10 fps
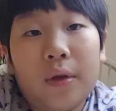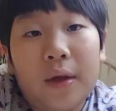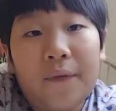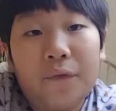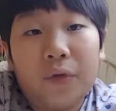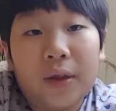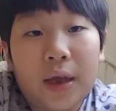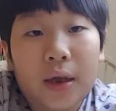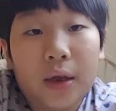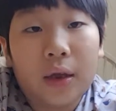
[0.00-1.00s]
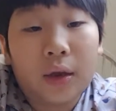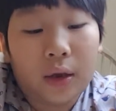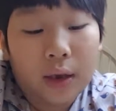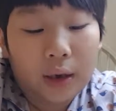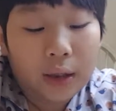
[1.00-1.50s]
If you think
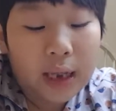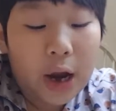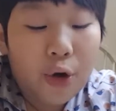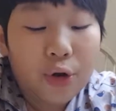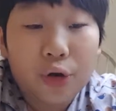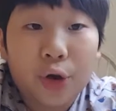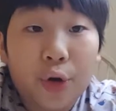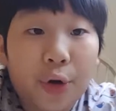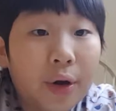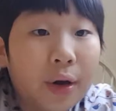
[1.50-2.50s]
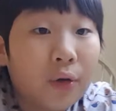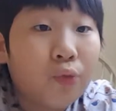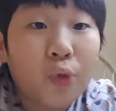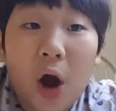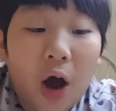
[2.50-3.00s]
it is there, you're
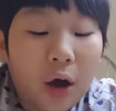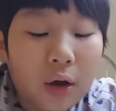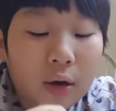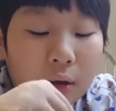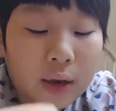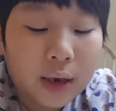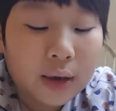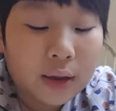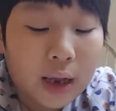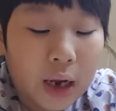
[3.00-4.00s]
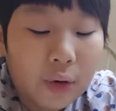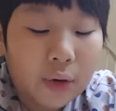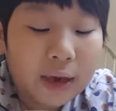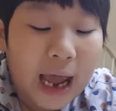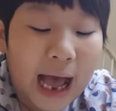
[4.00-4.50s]
wrong. It is there.
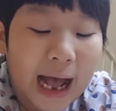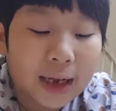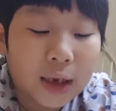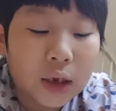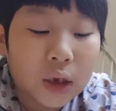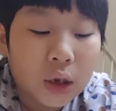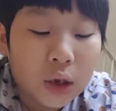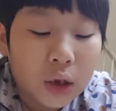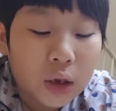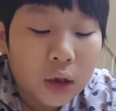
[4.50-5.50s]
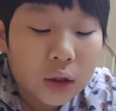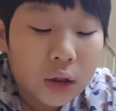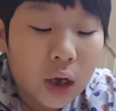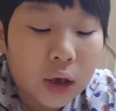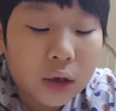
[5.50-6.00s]
Cat,
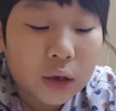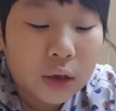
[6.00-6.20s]
duck.